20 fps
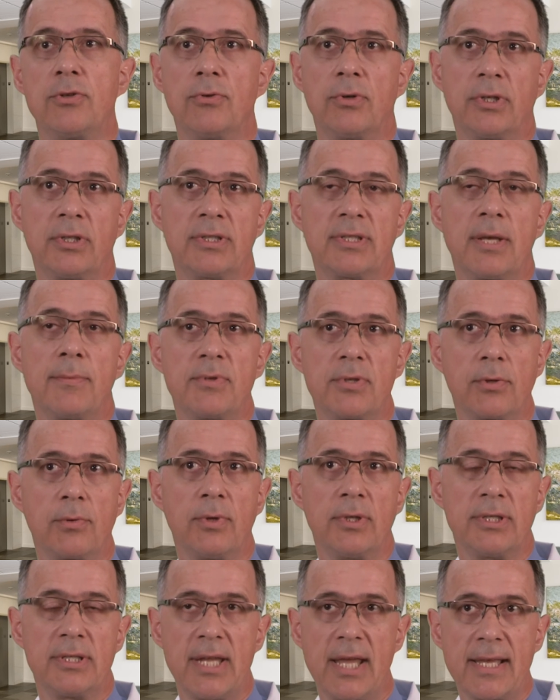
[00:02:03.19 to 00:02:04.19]
during
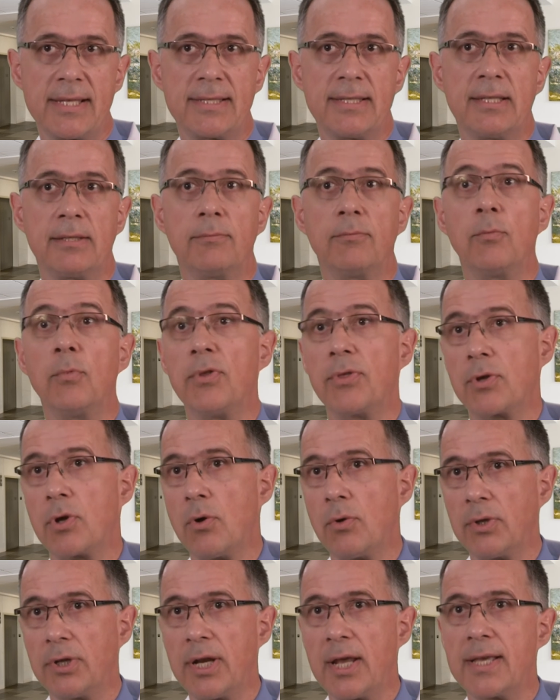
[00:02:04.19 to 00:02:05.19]
subsequent testing with
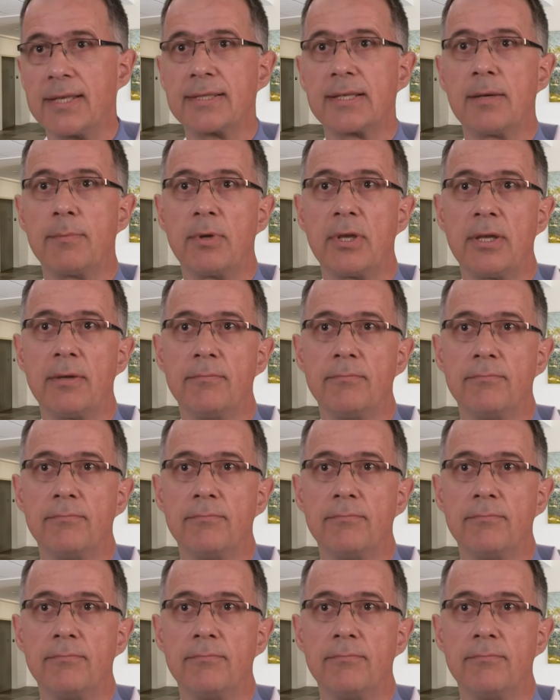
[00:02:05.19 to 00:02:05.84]
colonoscopy.